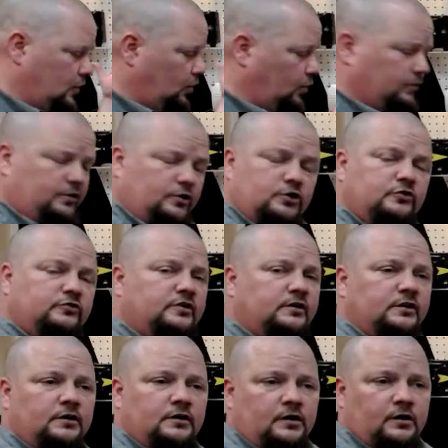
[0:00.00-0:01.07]
or they're
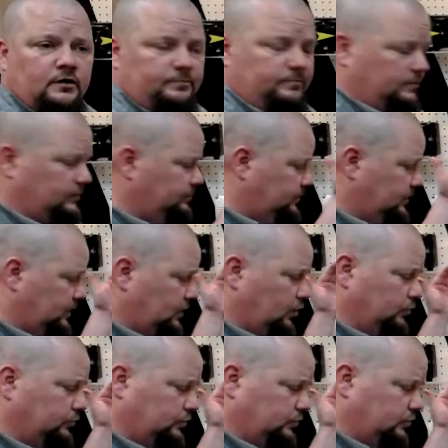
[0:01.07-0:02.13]
using an
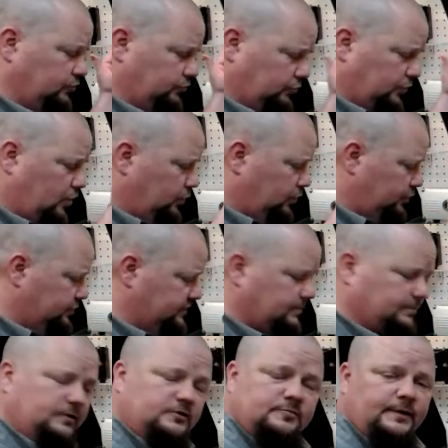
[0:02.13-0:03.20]
old controller or
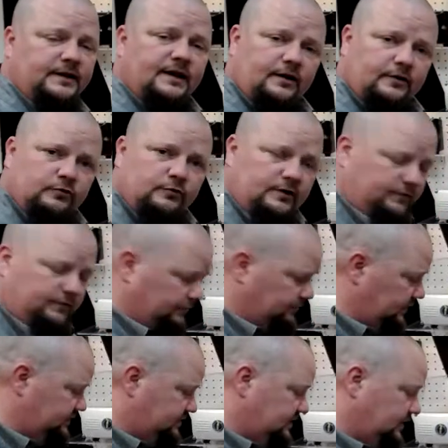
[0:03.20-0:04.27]
something spitting out a 3 to
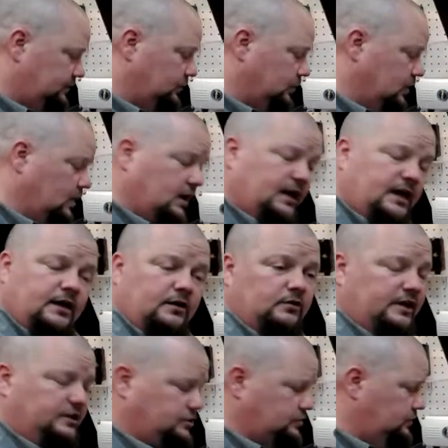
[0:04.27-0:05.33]
15 signal, it'll
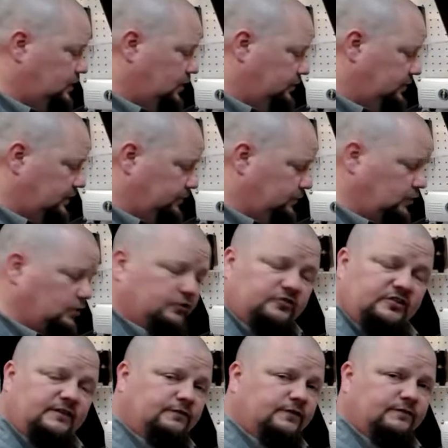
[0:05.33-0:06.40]
let you know that if you don't
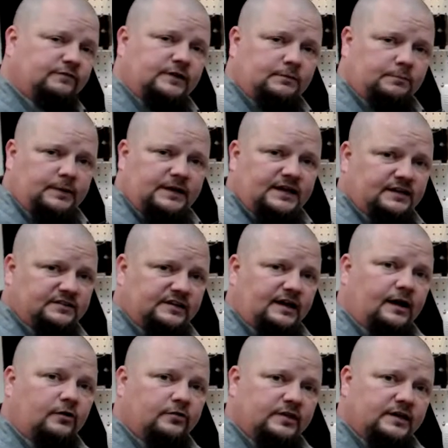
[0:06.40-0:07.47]
see 15 PSI
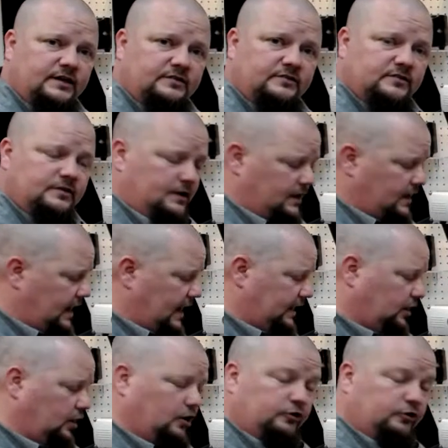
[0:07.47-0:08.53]
on this at
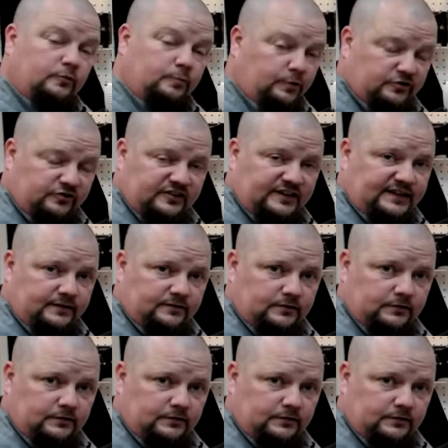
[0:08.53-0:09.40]
100%